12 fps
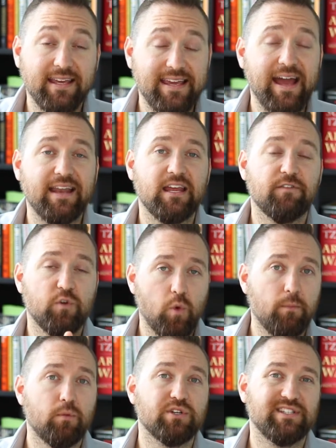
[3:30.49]
Again, if you
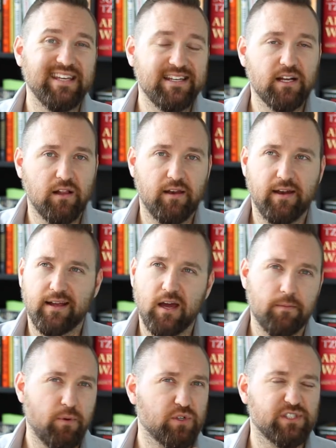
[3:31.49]
want more detail on it, I
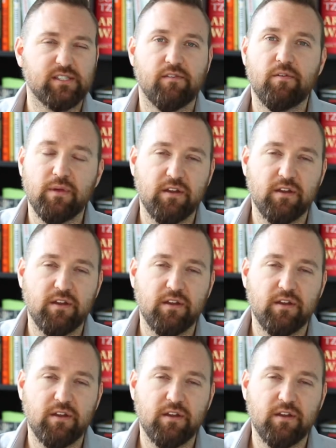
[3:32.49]
got about a seven